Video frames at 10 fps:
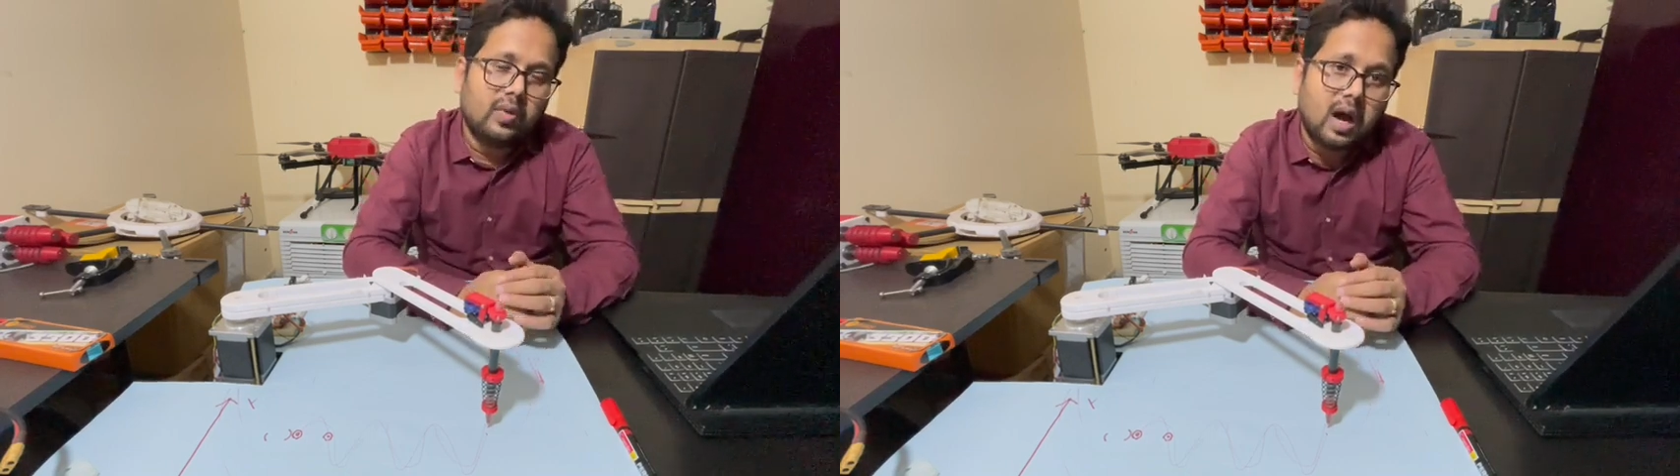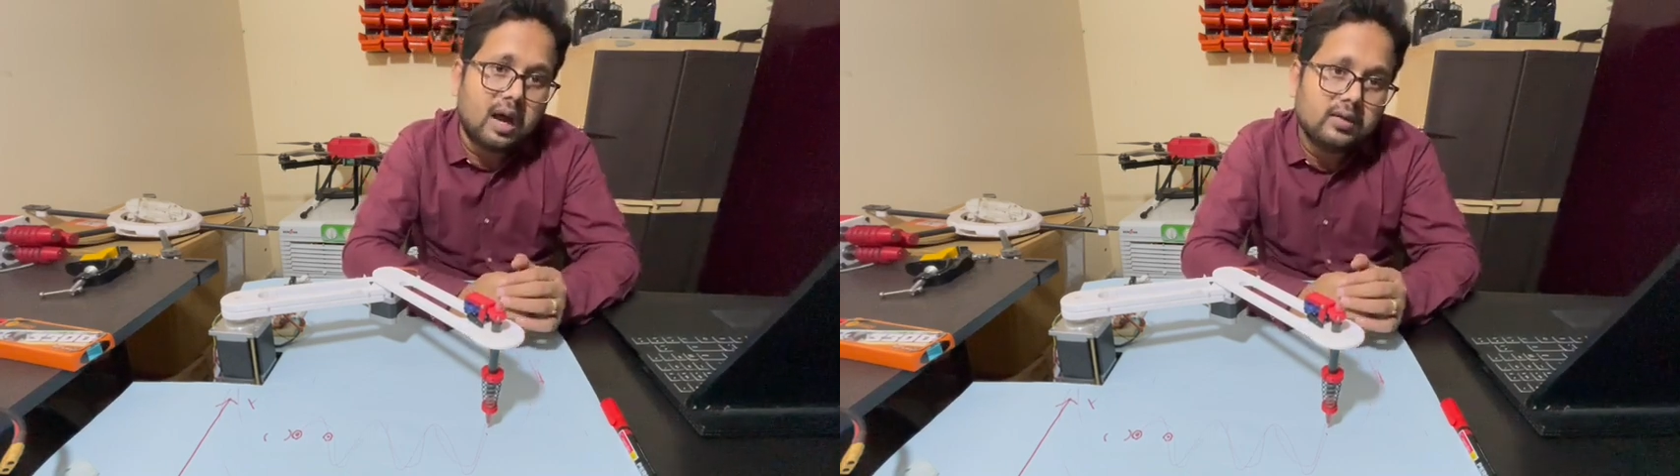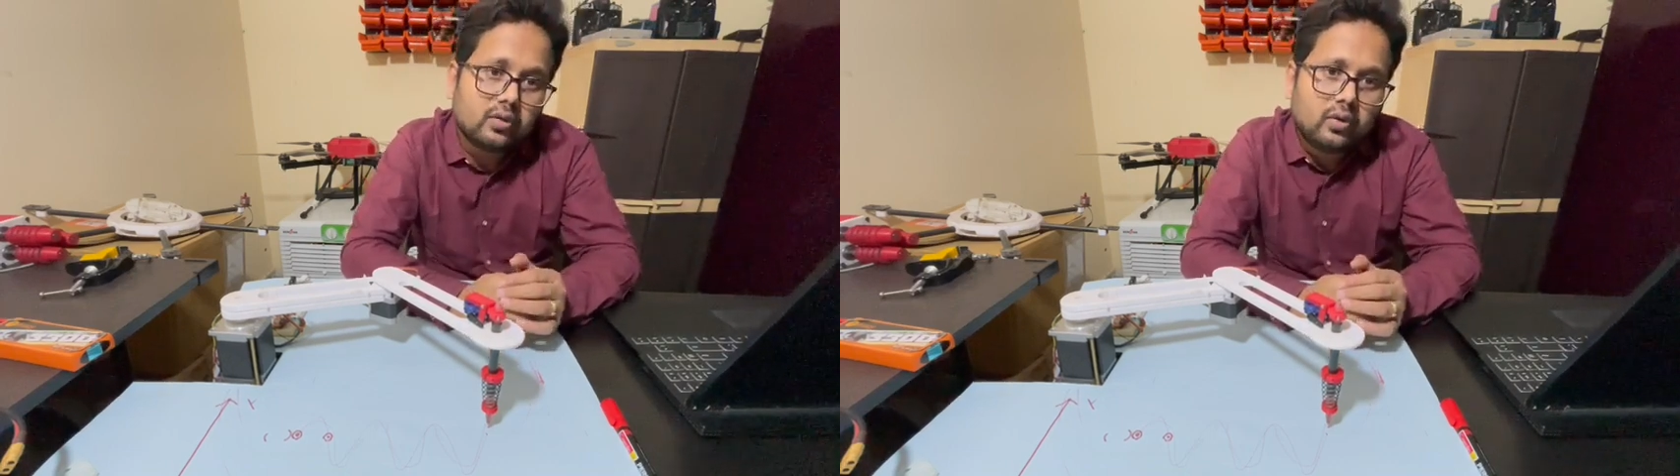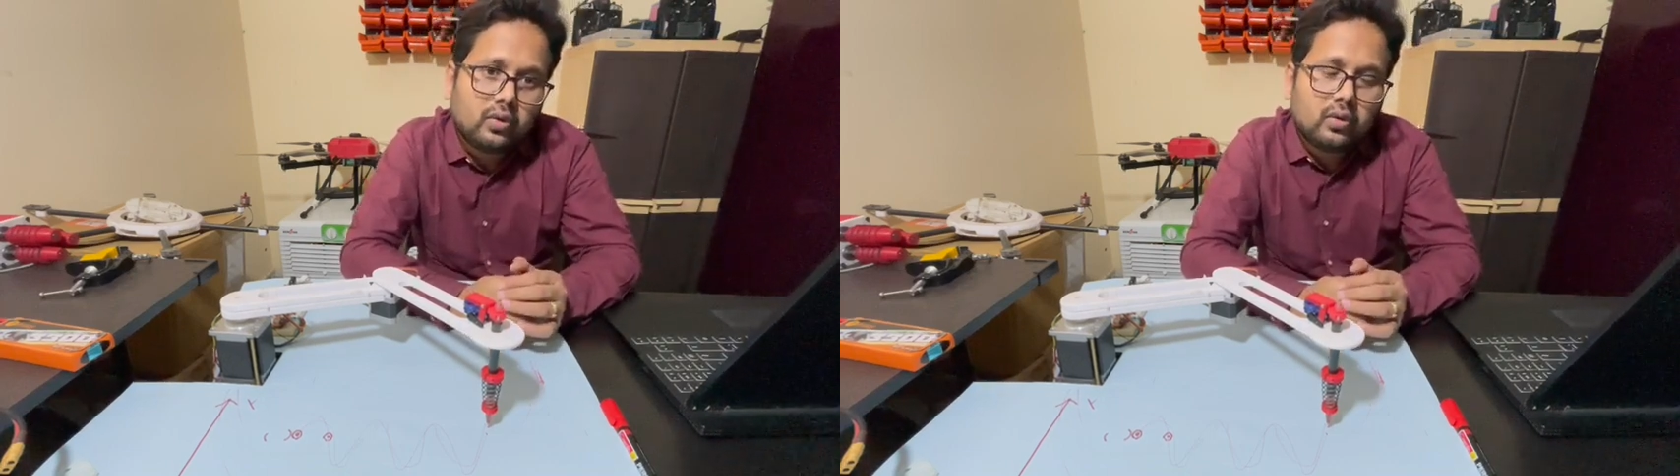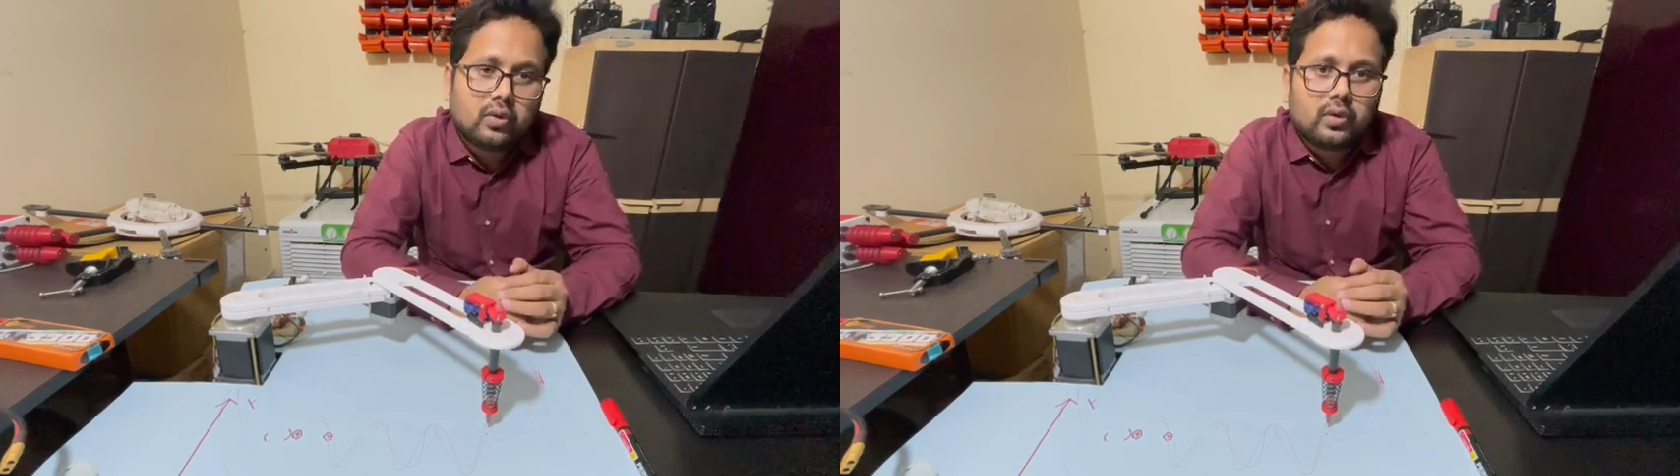
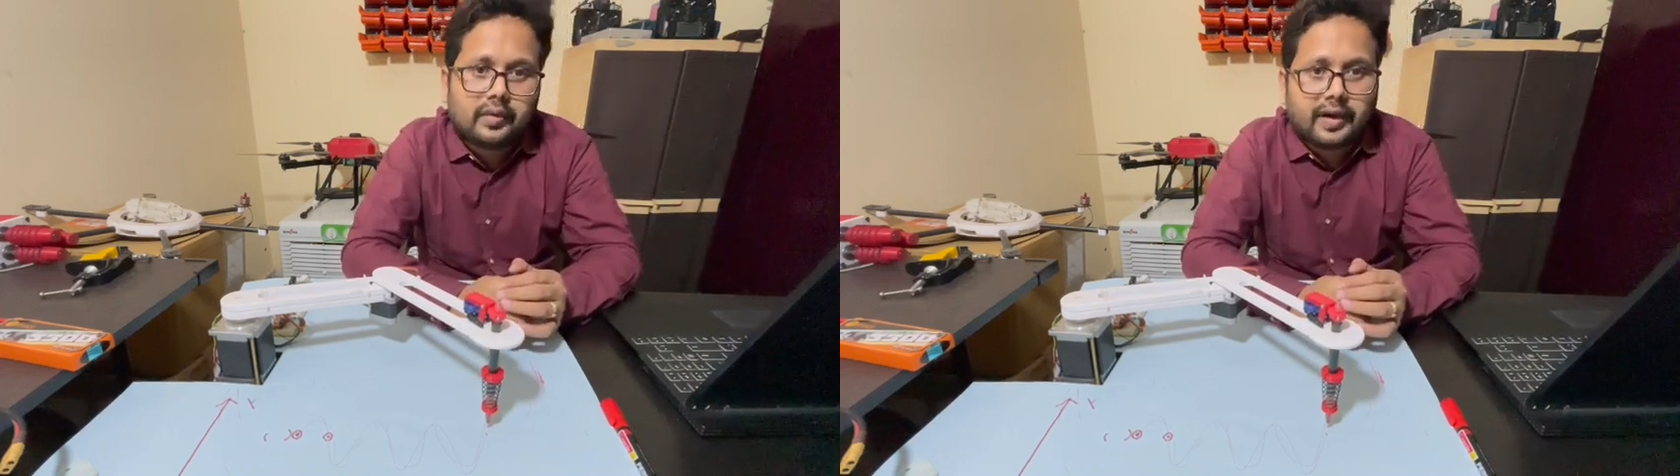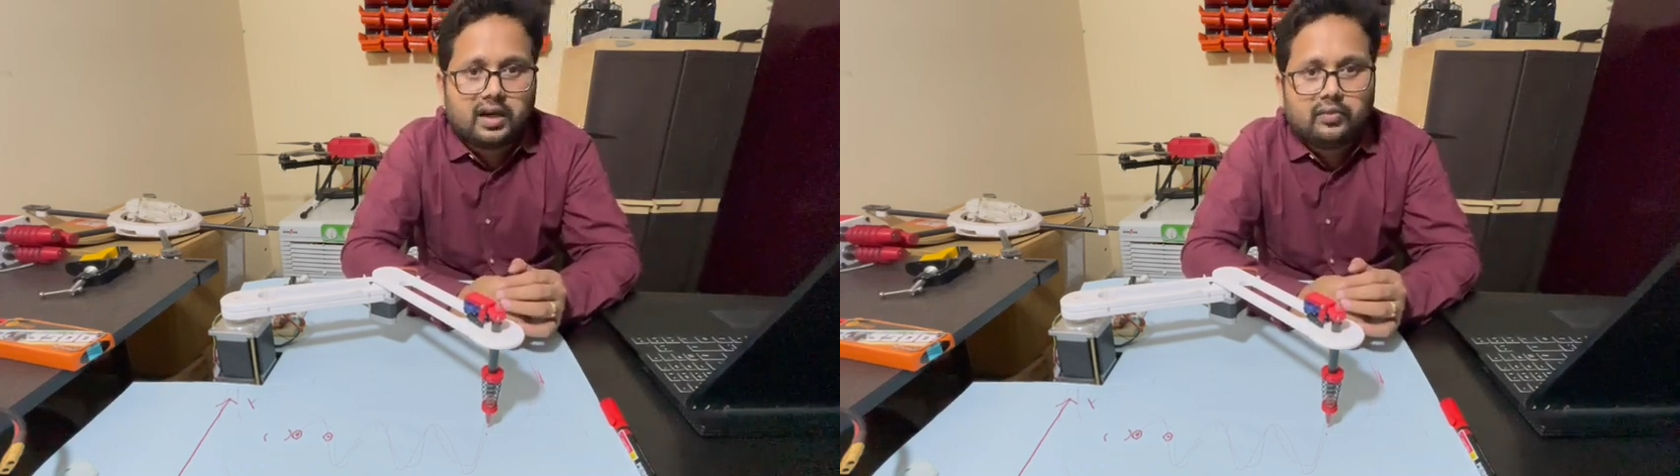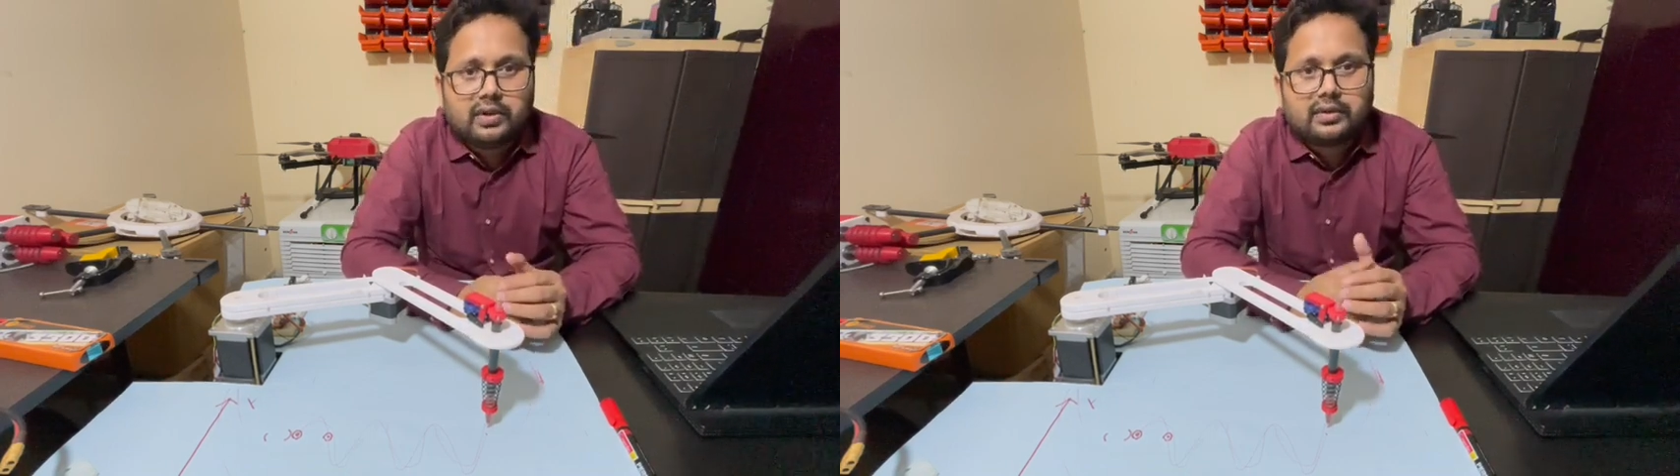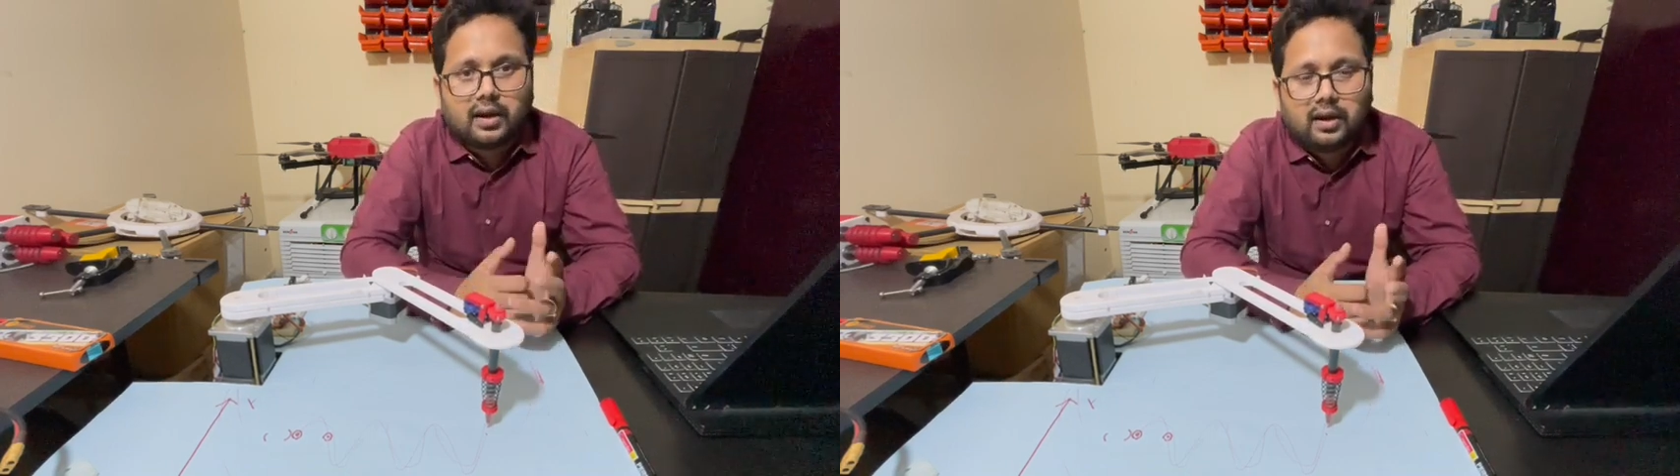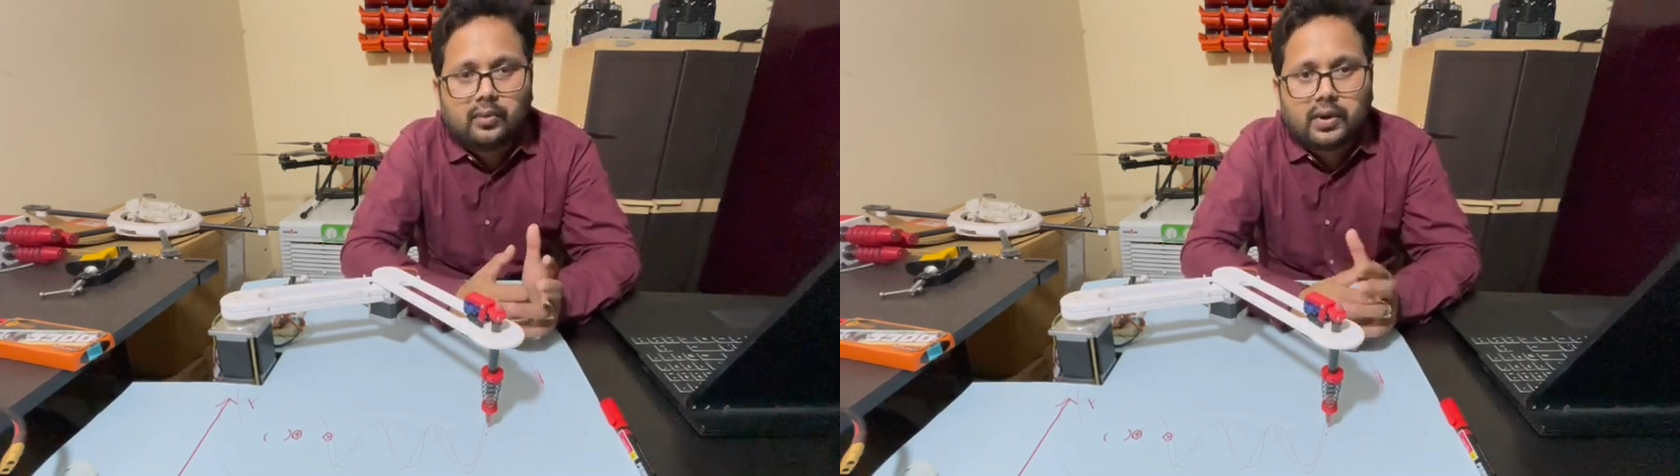also dynamics
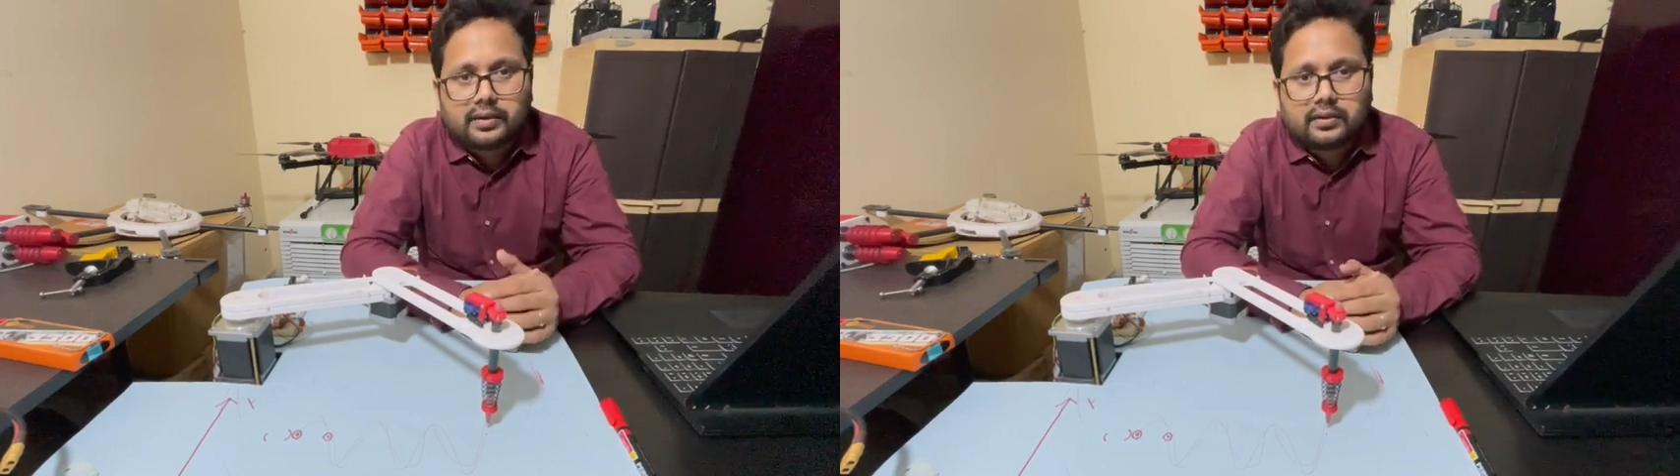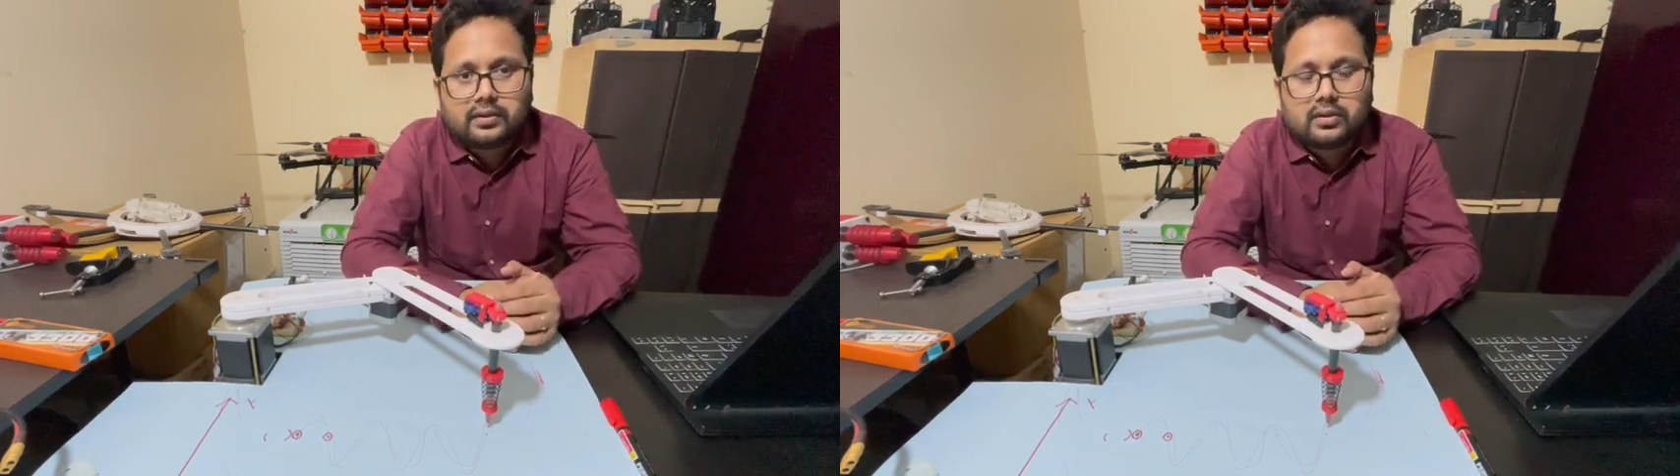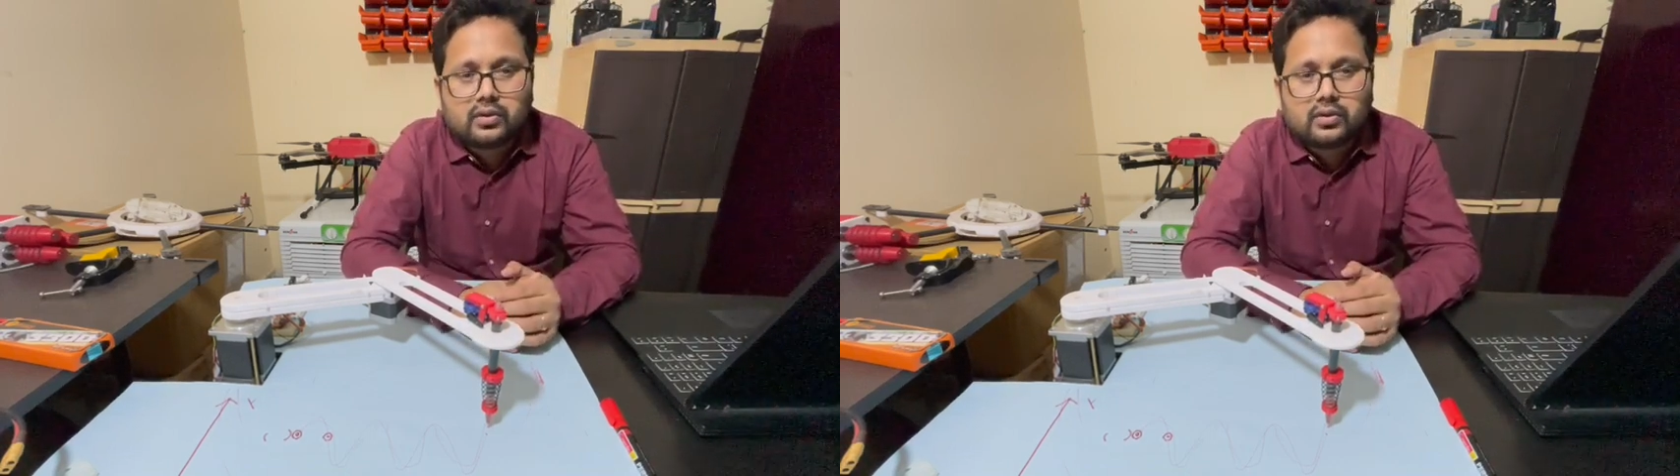help us